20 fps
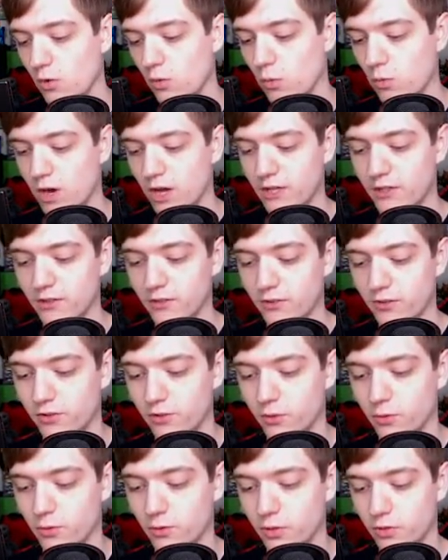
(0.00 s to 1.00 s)
One,
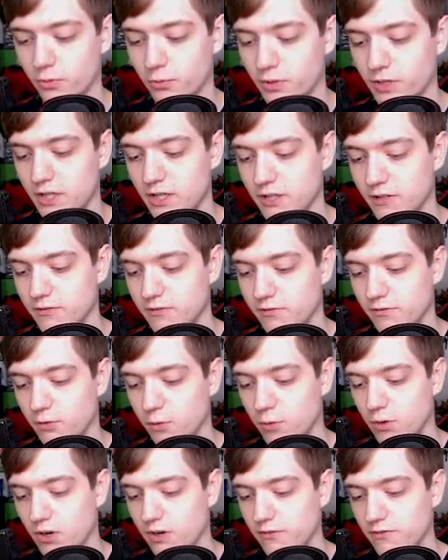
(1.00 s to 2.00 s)
two, three,
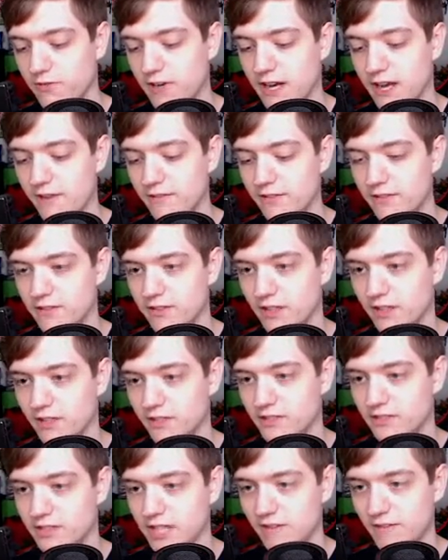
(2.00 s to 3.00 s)
four, five,
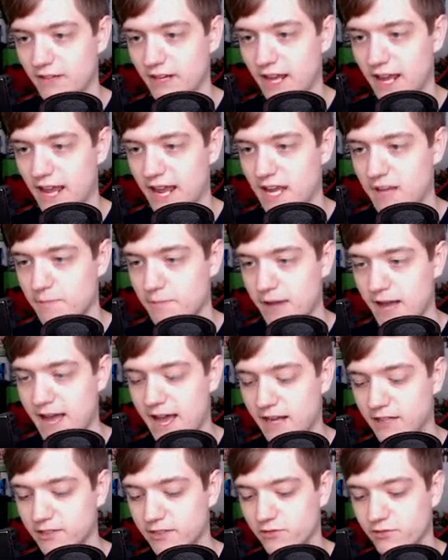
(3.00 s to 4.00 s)
six, seven, eight
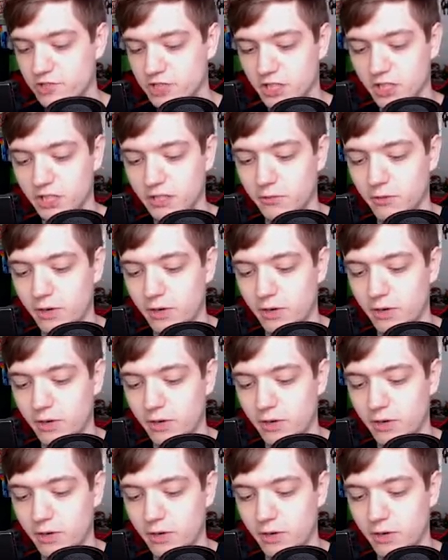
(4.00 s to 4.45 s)
packs of Chilling